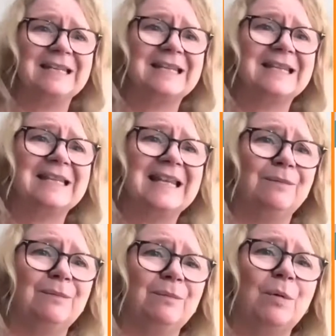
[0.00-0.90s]
This is
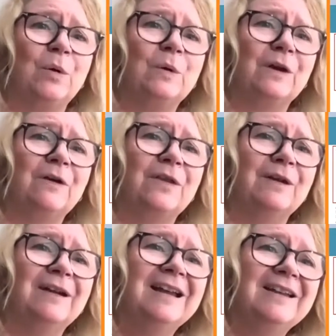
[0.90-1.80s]
in bold are
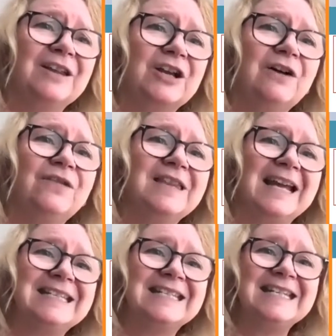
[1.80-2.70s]
the
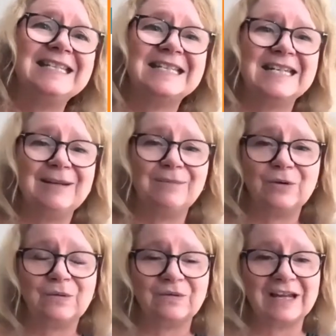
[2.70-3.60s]
COVID-19 team
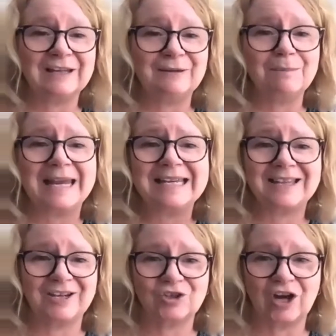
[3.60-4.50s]
who has done an
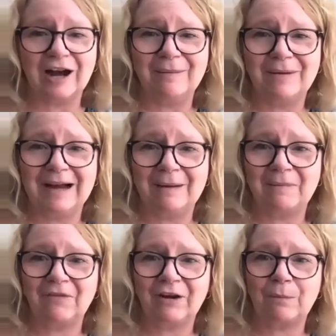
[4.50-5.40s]
amazing job.
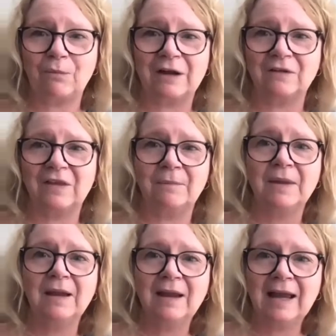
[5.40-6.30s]
I'm very proud of them,
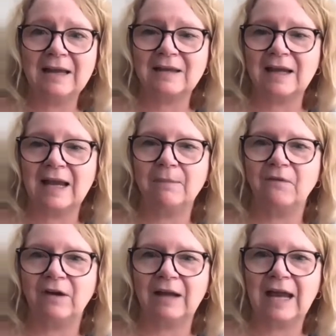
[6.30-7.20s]
as I am
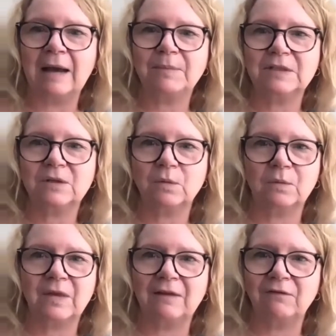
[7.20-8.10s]
very happy to work
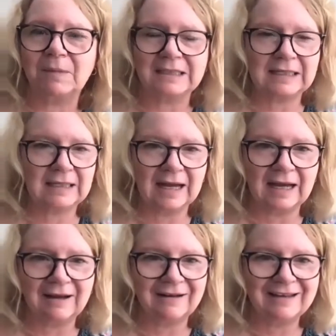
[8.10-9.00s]
with everybody
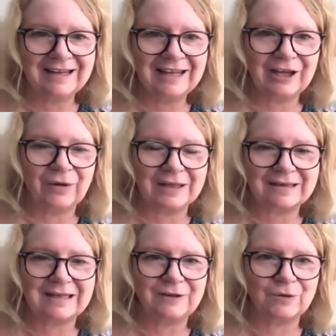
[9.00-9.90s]
here at
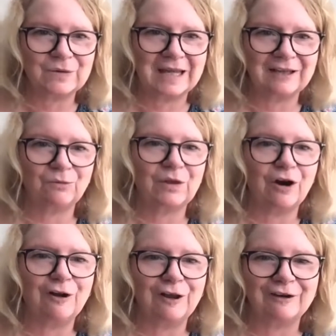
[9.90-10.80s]
Cedars and with
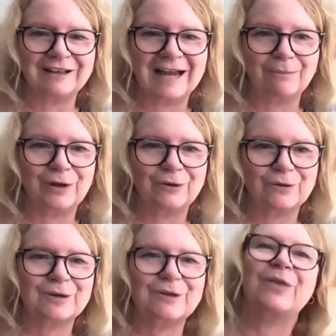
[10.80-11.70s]
all our
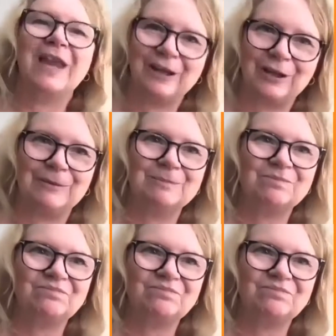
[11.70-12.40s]
collaborators. So thank you.